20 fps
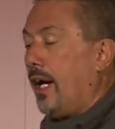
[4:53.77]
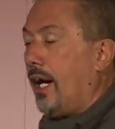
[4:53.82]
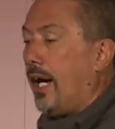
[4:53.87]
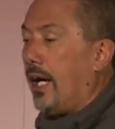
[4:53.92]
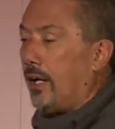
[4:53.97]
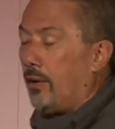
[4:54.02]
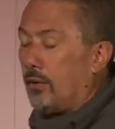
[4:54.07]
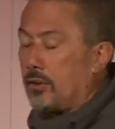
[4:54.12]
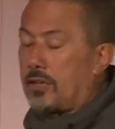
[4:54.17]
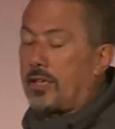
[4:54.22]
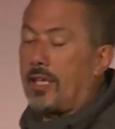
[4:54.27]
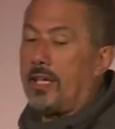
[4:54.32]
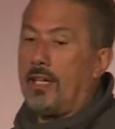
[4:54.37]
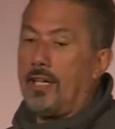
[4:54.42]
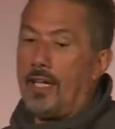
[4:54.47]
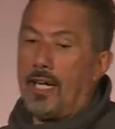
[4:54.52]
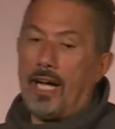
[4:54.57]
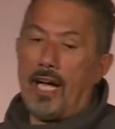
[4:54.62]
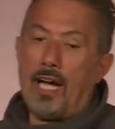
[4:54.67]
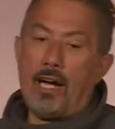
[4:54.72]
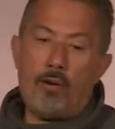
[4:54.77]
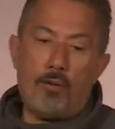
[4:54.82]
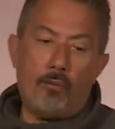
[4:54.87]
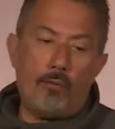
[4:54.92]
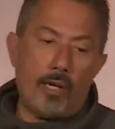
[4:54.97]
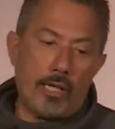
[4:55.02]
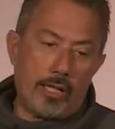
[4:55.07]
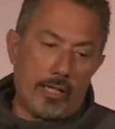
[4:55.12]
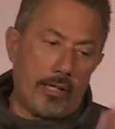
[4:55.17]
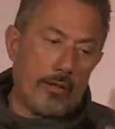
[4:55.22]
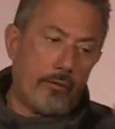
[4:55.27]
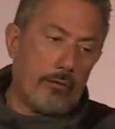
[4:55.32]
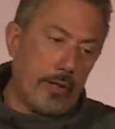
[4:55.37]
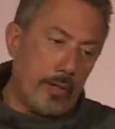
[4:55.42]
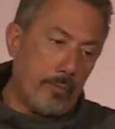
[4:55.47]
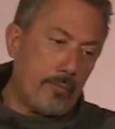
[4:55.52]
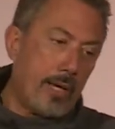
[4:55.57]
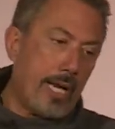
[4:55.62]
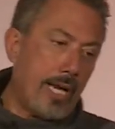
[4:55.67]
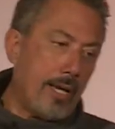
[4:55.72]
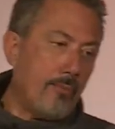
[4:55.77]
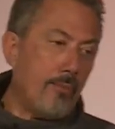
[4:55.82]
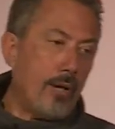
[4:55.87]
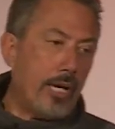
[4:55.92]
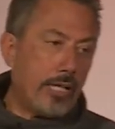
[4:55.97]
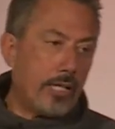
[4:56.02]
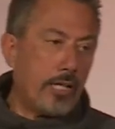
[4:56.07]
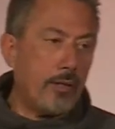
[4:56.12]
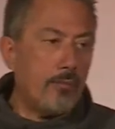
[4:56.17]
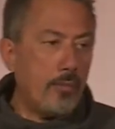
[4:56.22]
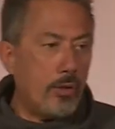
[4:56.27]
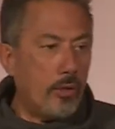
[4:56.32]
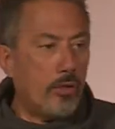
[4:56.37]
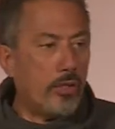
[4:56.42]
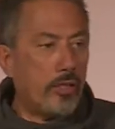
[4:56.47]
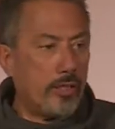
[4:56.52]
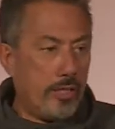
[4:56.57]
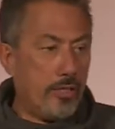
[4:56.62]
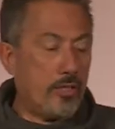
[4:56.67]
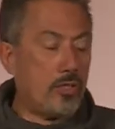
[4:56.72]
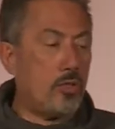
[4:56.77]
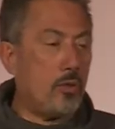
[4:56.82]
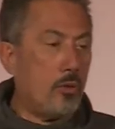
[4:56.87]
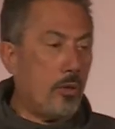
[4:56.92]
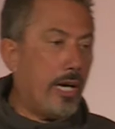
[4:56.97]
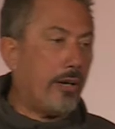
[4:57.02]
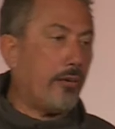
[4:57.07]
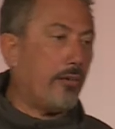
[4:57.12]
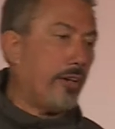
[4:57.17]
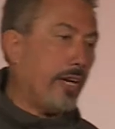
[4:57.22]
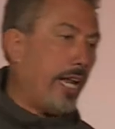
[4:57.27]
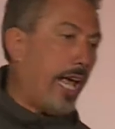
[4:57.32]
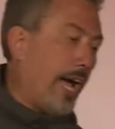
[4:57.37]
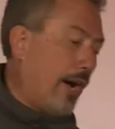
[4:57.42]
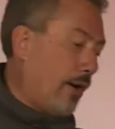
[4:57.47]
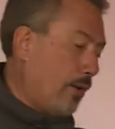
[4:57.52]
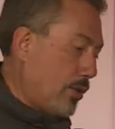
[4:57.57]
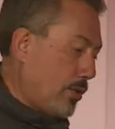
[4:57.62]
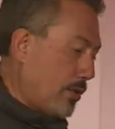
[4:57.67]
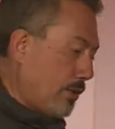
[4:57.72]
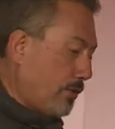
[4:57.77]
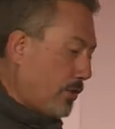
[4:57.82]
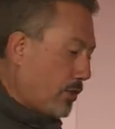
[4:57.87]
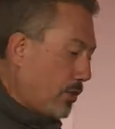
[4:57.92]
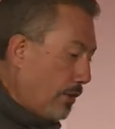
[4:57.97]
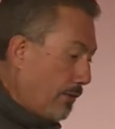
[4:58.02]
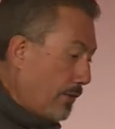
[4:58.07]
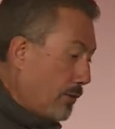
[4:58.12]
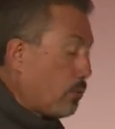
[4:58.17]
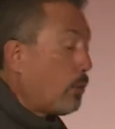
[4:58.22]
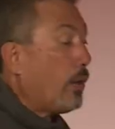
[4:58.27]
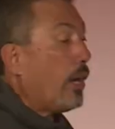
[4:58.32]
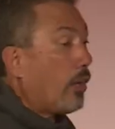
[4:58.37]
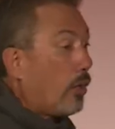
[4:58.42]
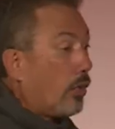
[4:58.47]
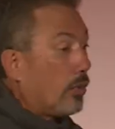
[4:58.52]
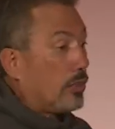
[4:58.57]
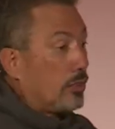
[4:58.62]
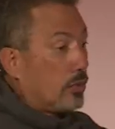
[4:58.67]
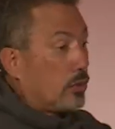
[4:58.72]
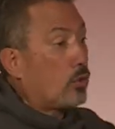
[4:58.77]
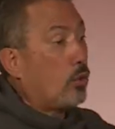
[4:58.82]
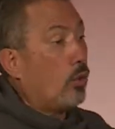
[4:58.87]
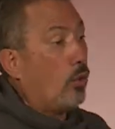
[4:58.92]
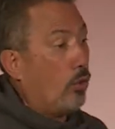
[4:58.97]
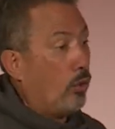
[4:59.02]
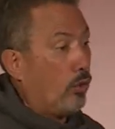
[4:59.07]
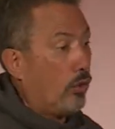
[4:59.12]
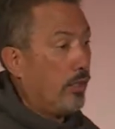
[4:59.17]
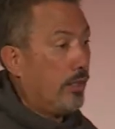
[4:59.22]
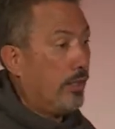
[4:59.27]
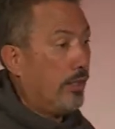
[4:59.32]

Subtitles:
And I was sitting there, how am I going to repay my community 200 hours of service when I got this call?